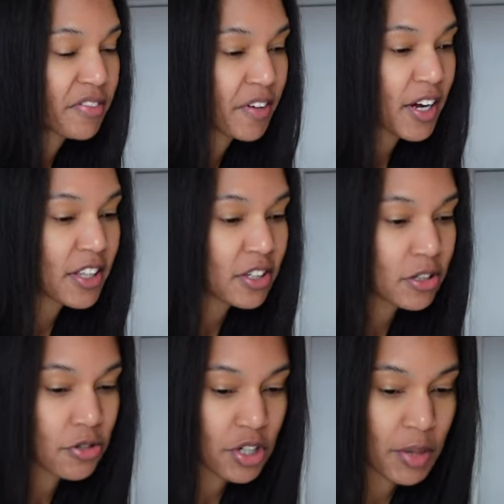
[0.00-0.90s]
find the
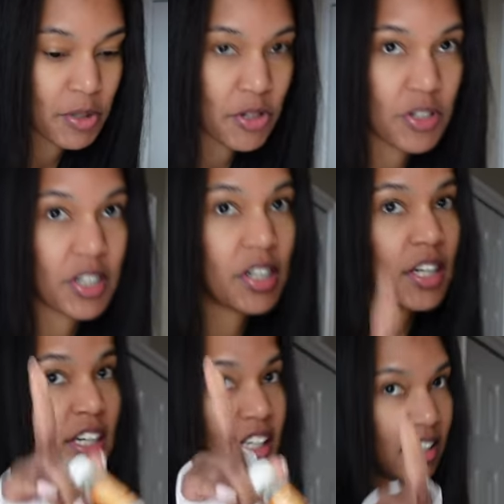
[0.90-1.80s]
lotion I'm
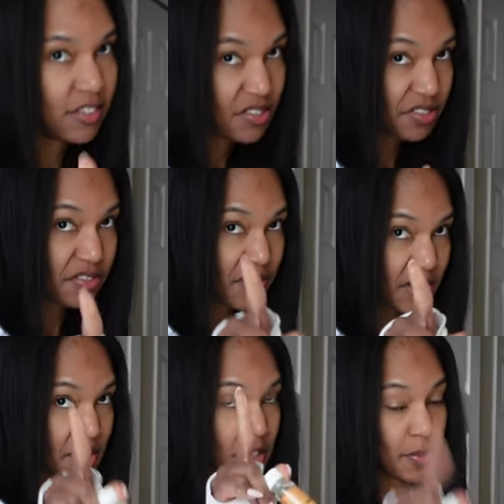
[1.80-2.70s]
using, even
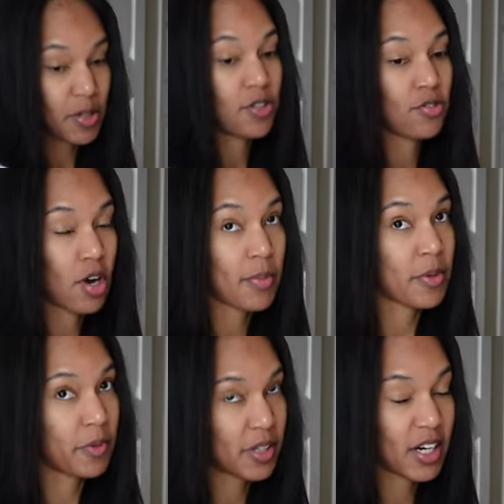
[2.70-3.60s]
Fenty's Butta Drop,
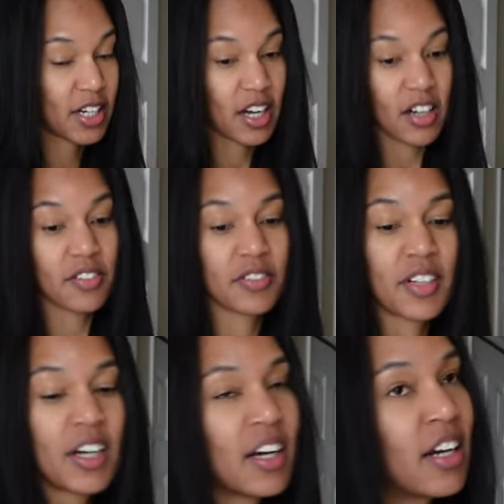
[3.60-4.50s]
the one that I love,
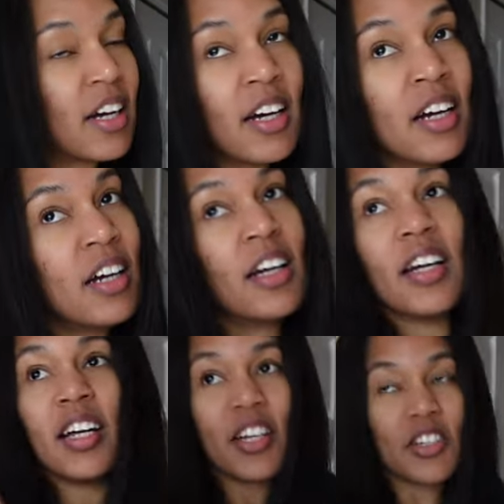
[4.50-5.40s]

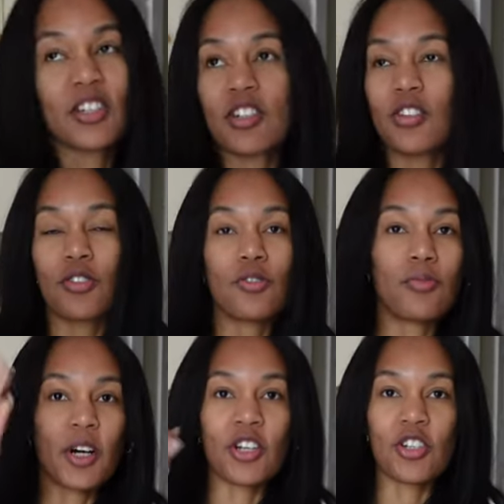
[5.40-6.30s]
it's just too
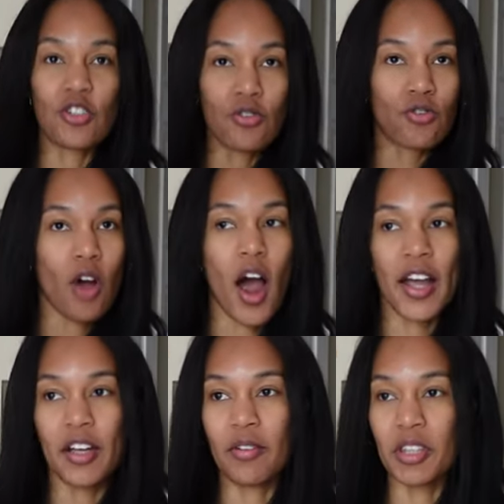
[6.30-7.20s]
much, too
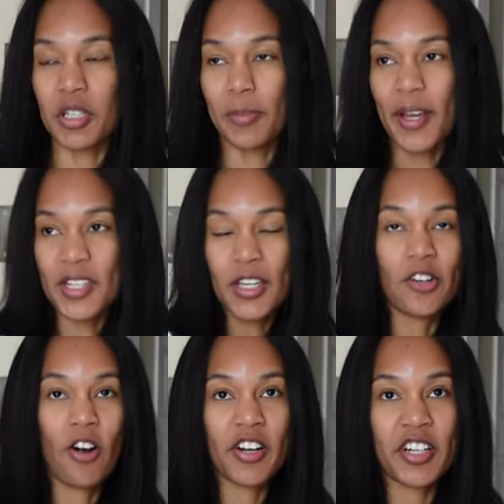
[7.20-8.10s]
drying with the space
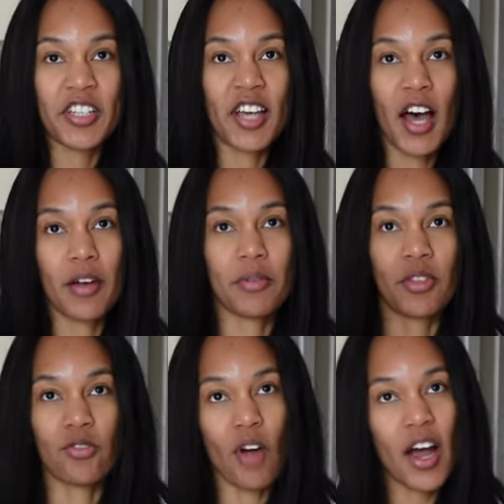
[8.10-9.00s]
heater on inside, with
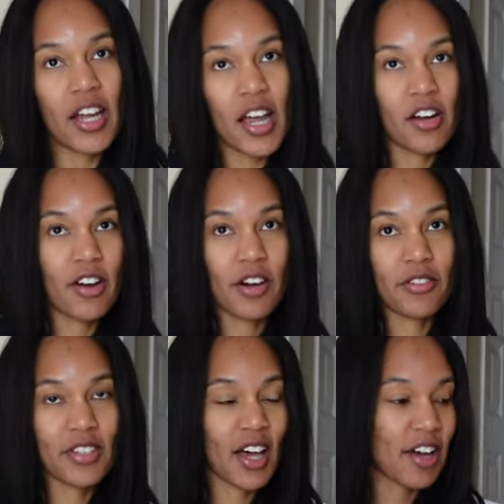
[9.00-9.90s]
the dry air
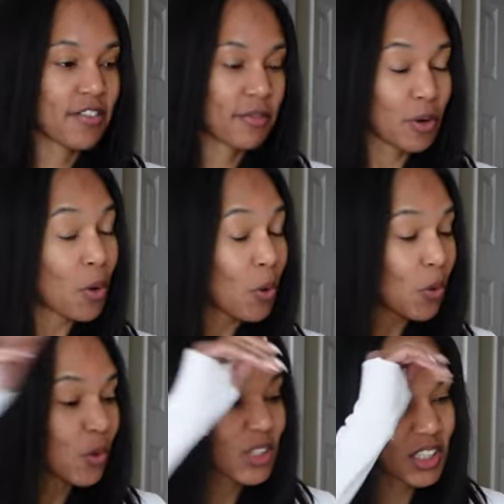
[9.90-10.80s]
outside from the
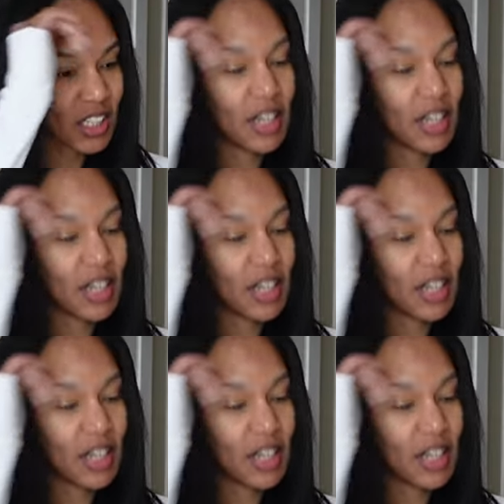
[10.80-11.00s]
cold.